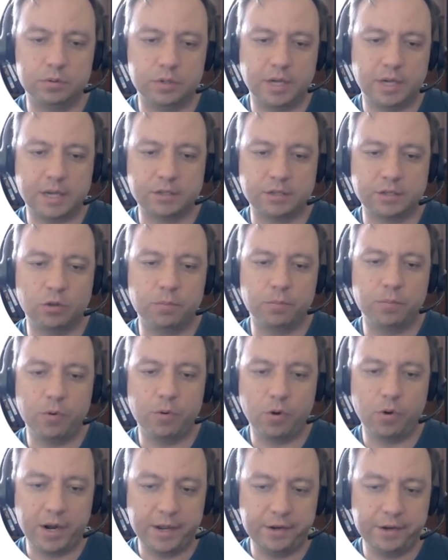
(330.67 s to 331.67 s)
exton
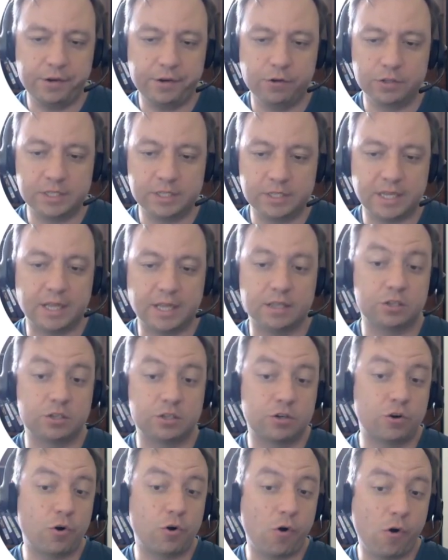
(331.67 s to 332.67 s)
Bohr radius and
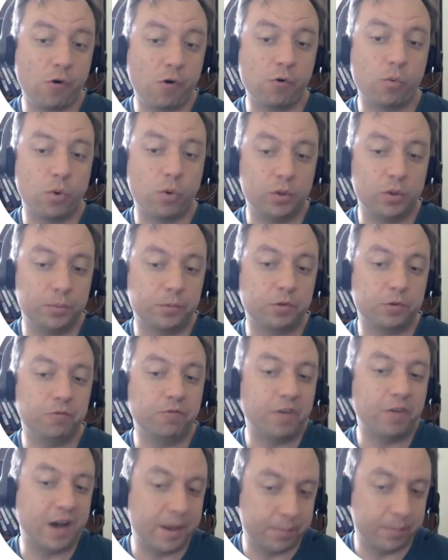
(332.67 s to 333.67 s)
strong quantum
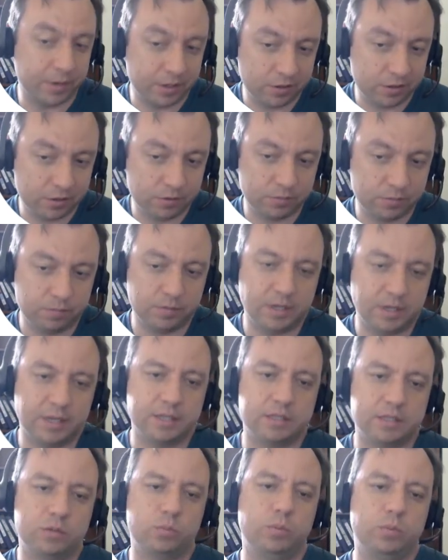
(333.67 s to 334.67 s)
confinement.
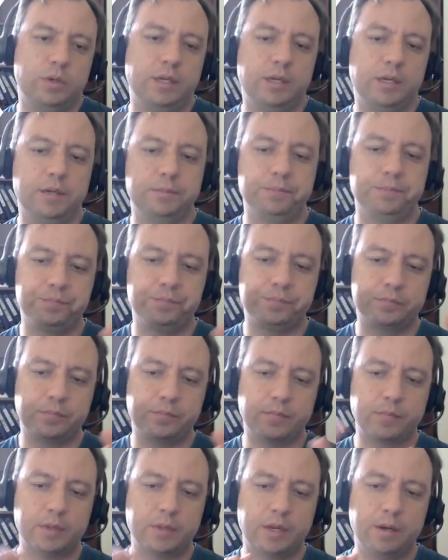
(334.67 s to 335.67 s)
As we
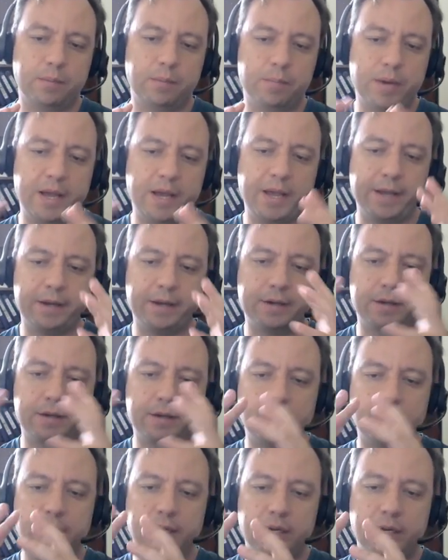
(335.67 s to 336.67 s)
make
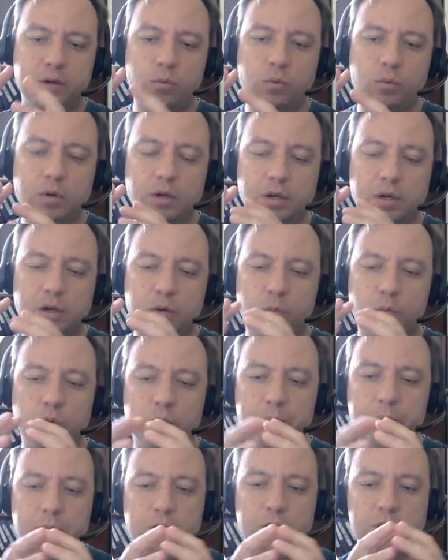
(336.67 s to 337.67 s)
the
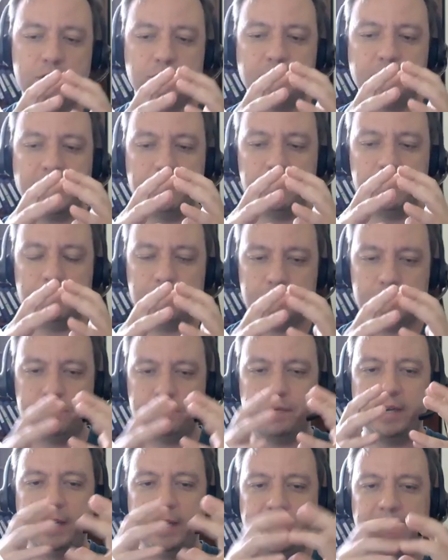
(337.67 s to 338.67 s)
quantum dots of cadmium
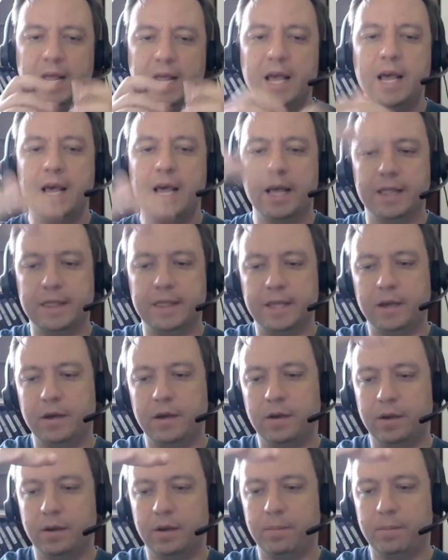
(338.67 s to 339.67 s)
phosphide,
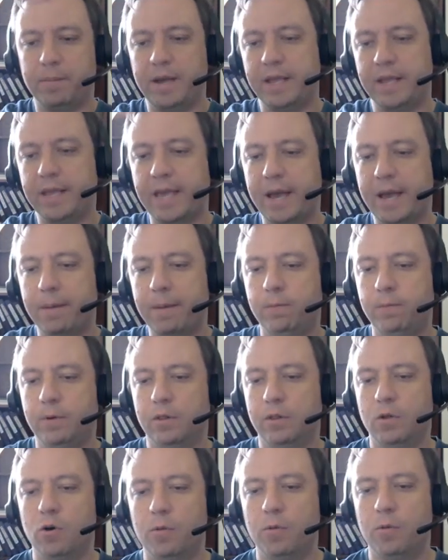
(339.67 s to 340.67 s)
the band gap
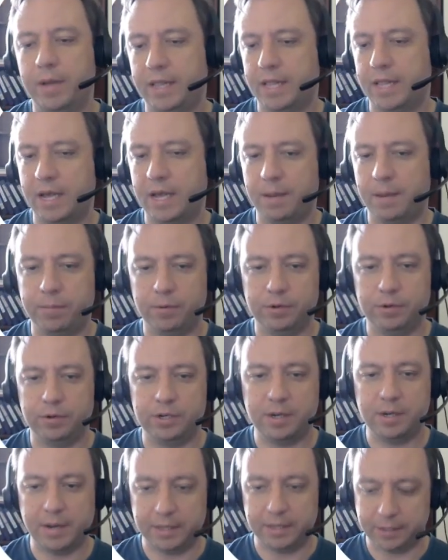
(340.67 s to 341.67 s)
will open up
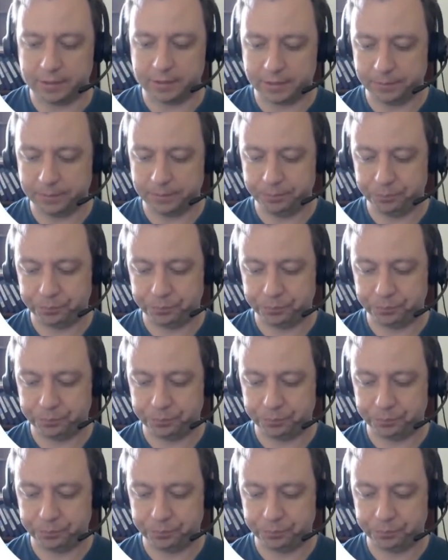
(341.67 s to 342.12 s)
dramatically.